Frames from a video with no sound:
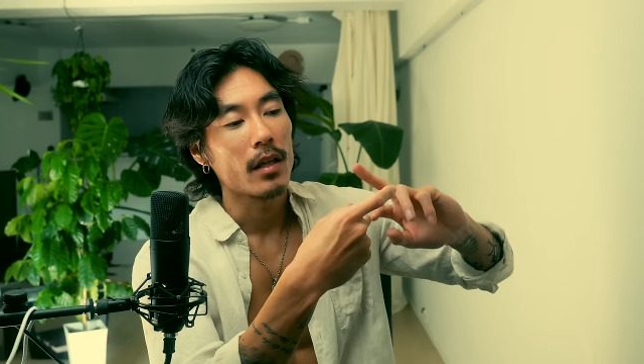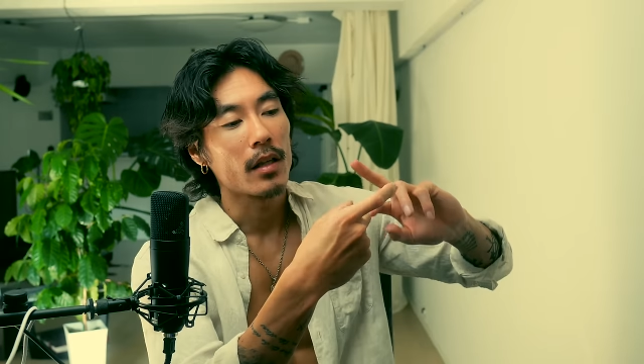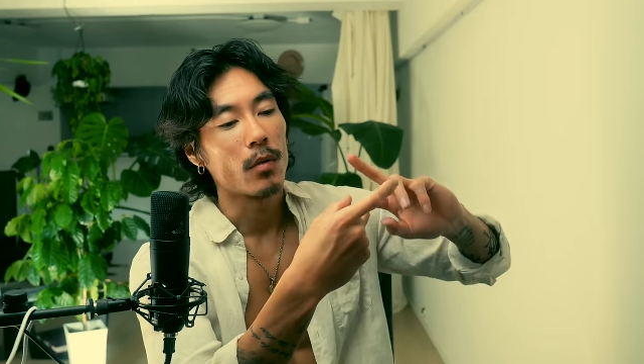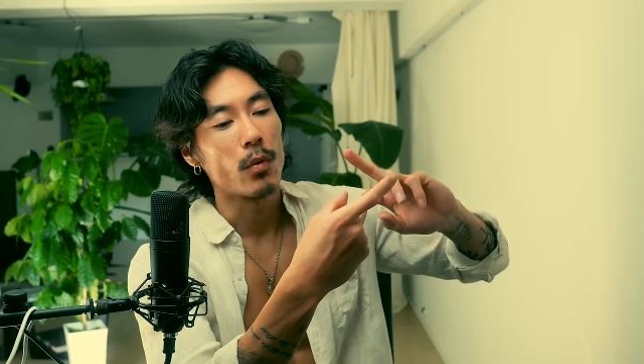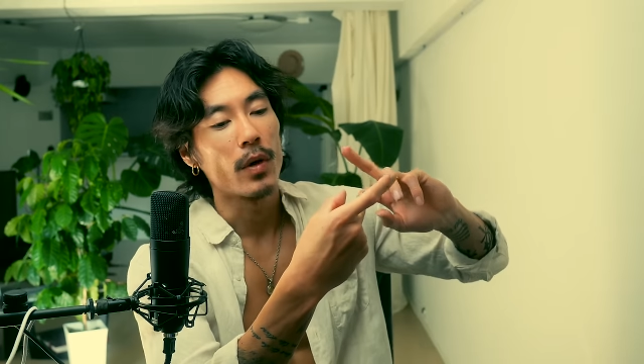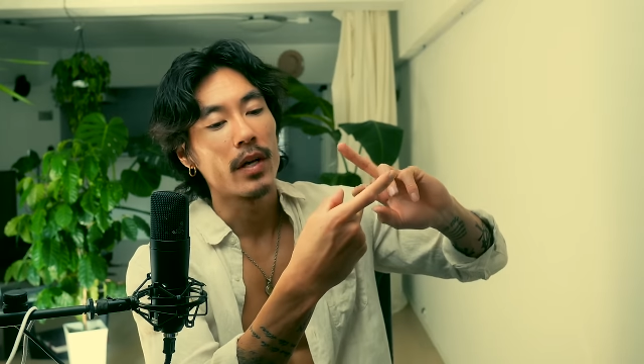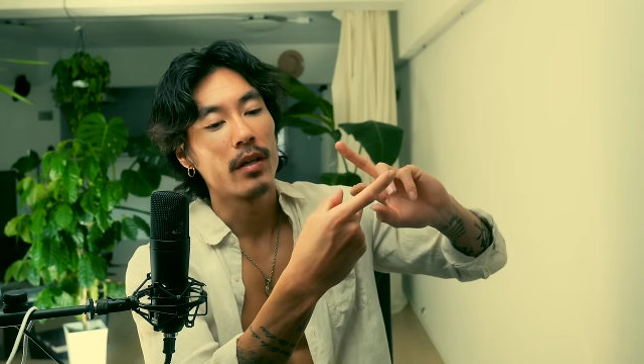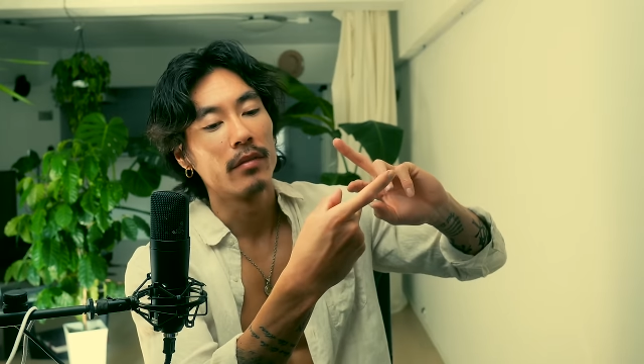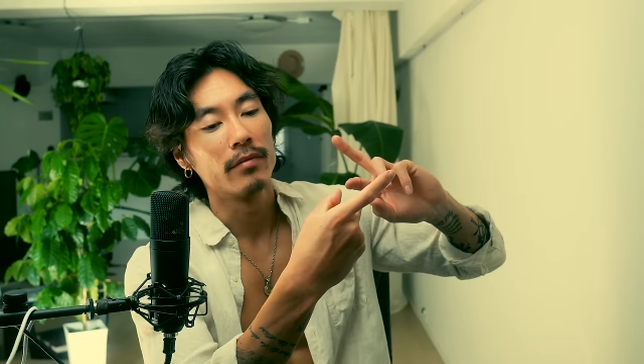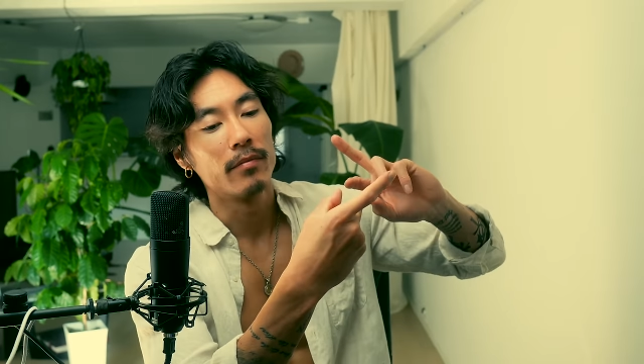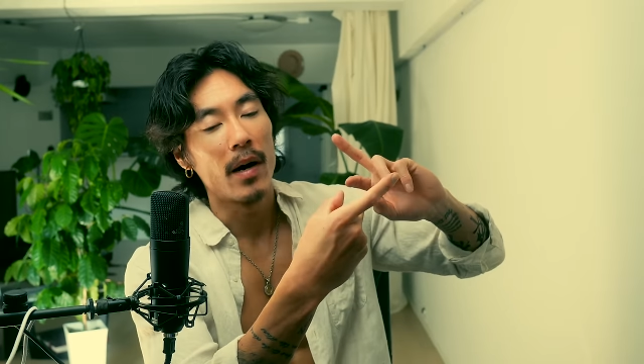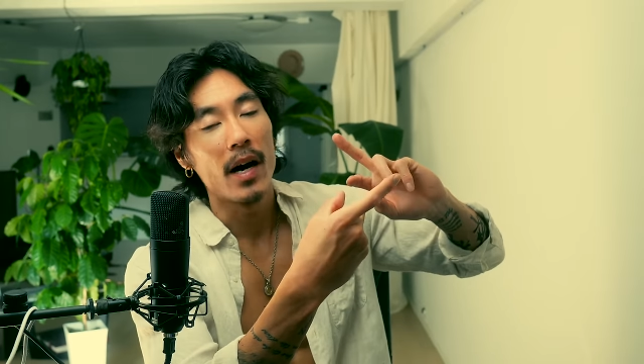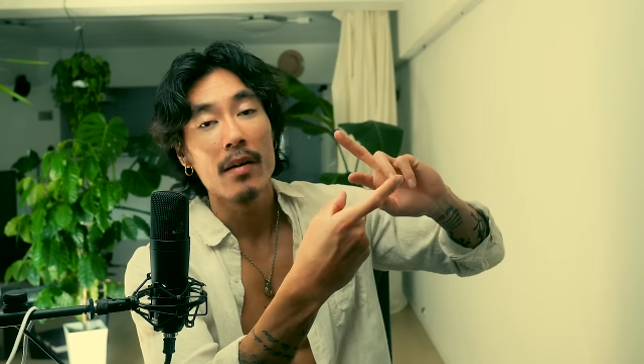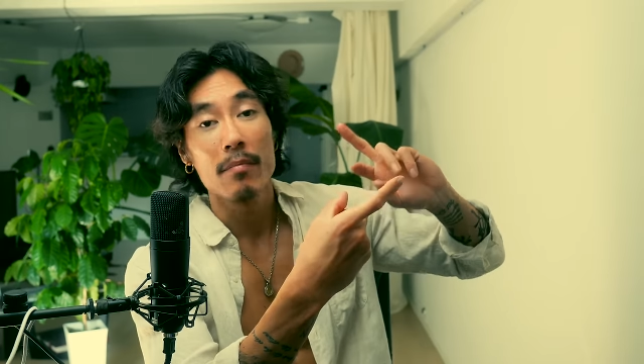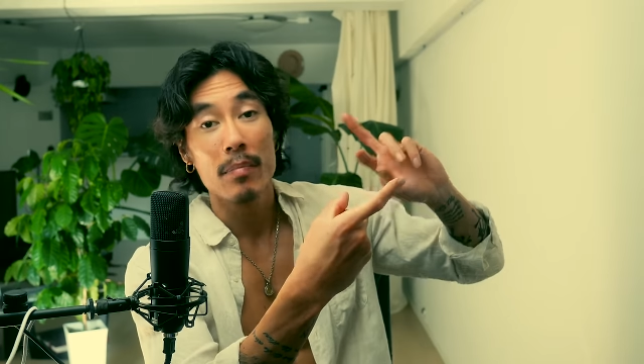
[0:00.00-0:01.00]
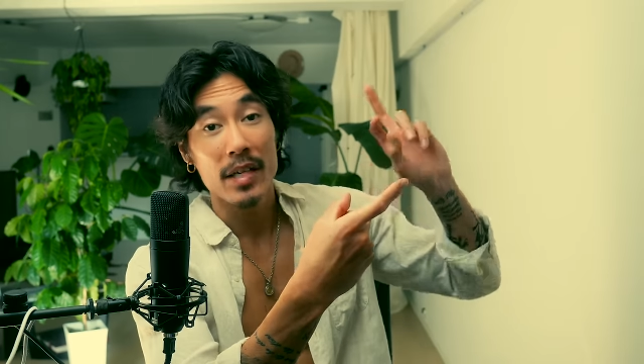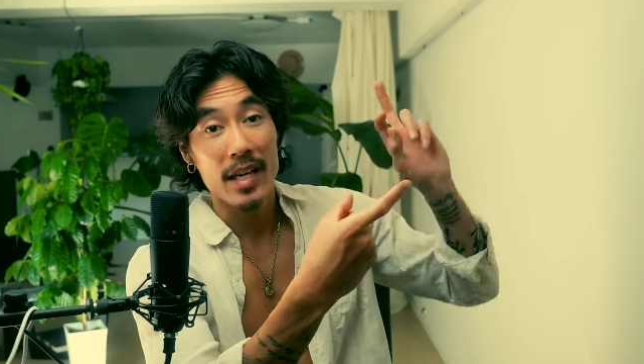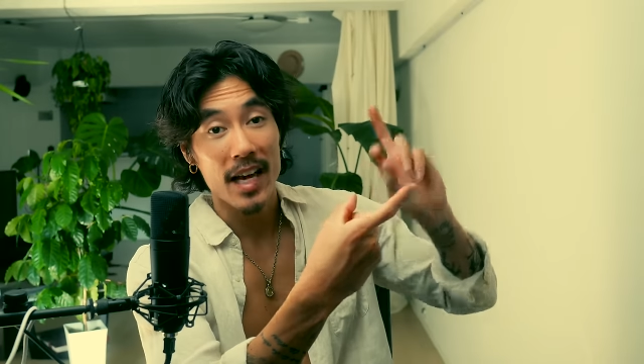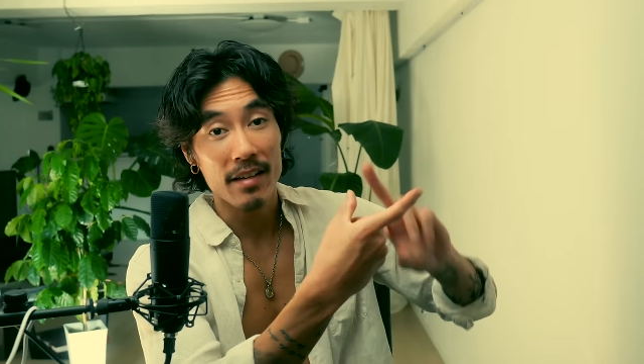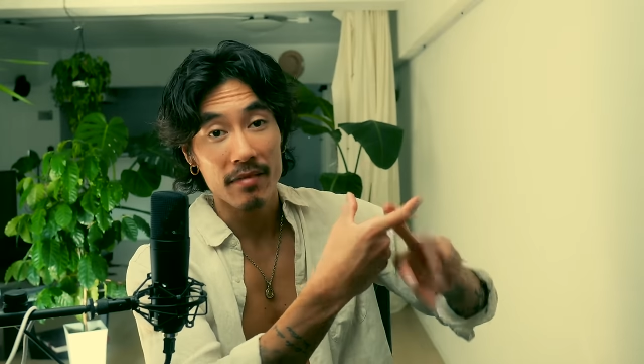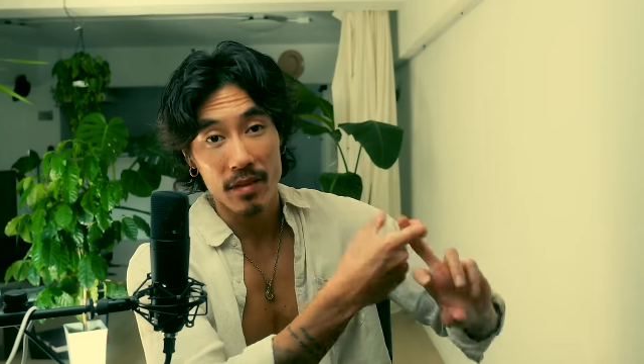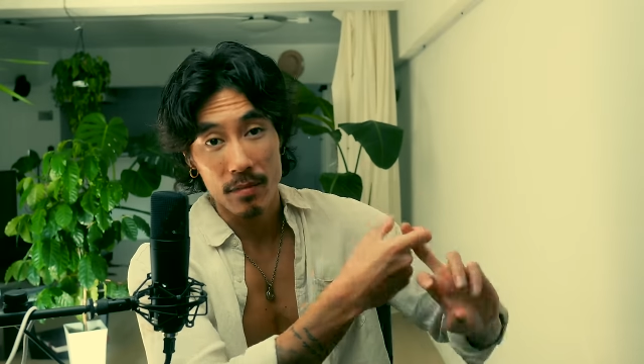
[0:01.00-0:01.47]
The way of my
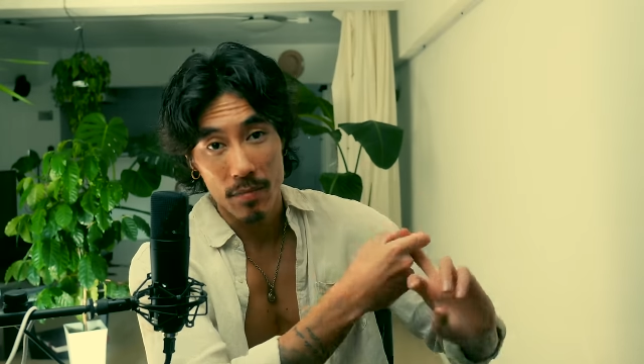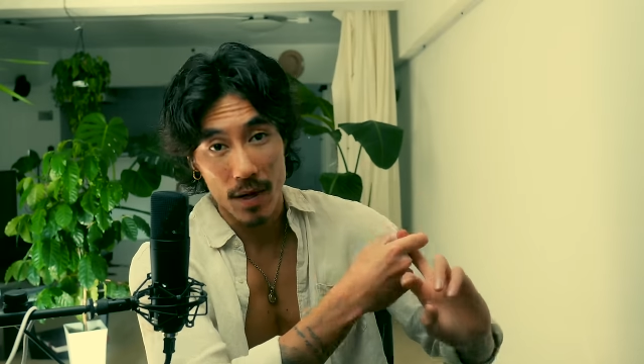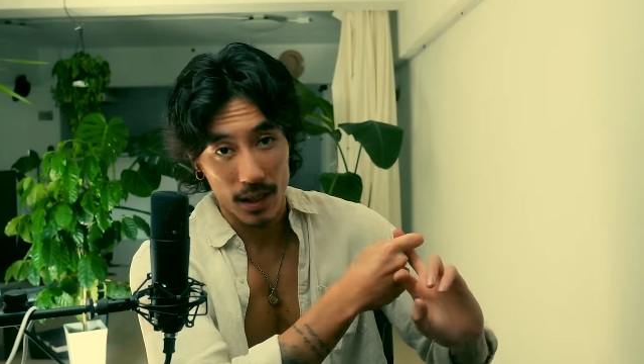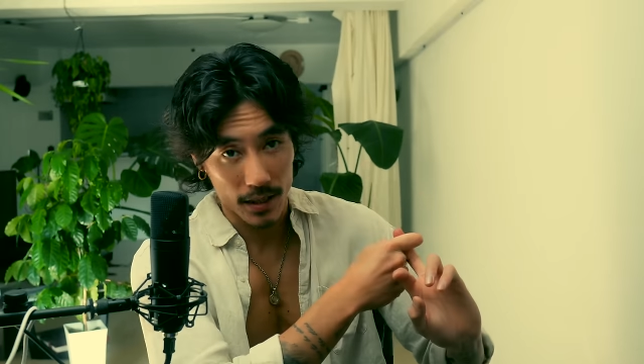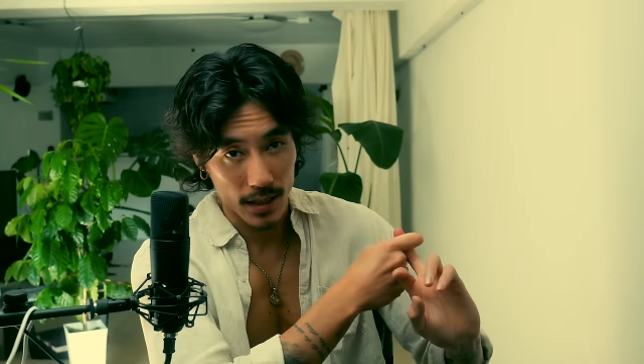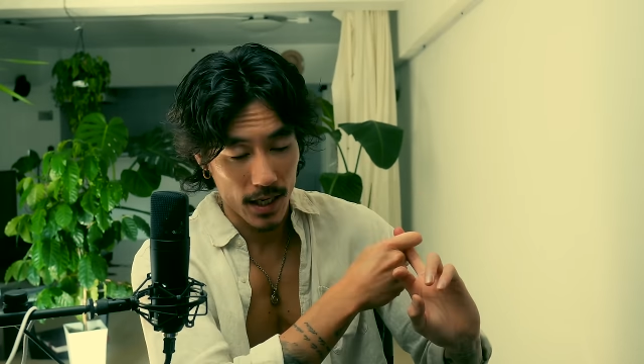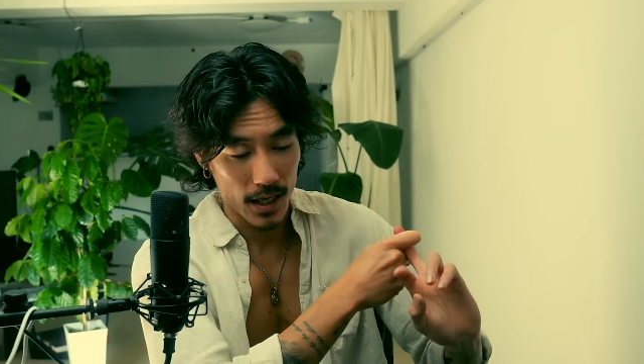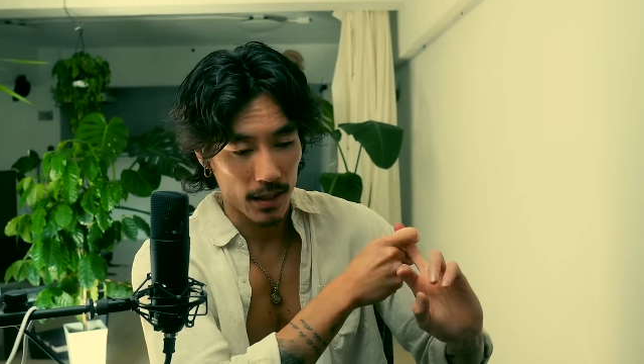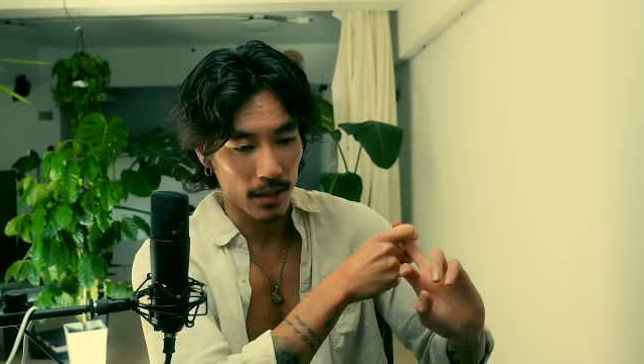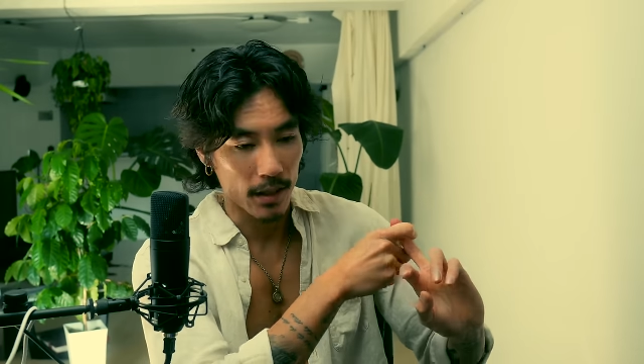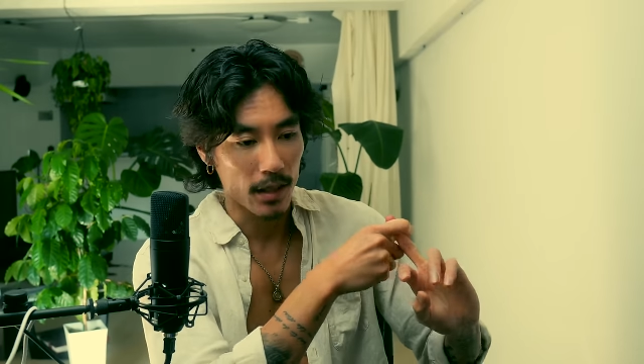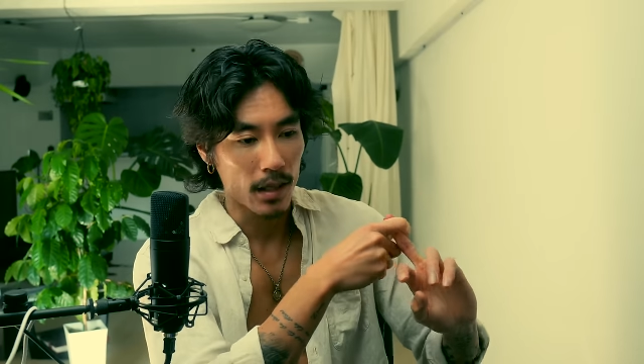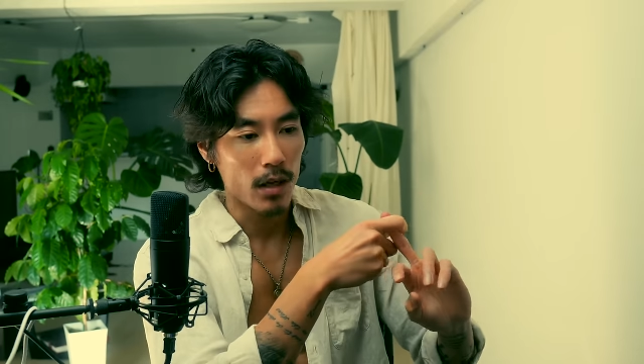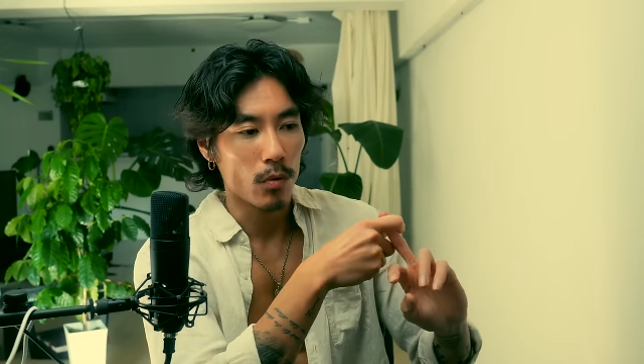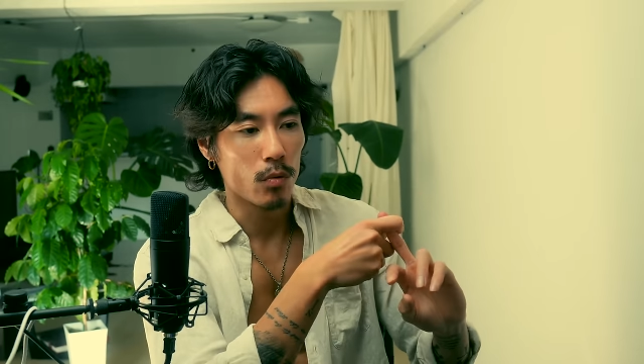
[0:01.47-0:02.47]
behaving back then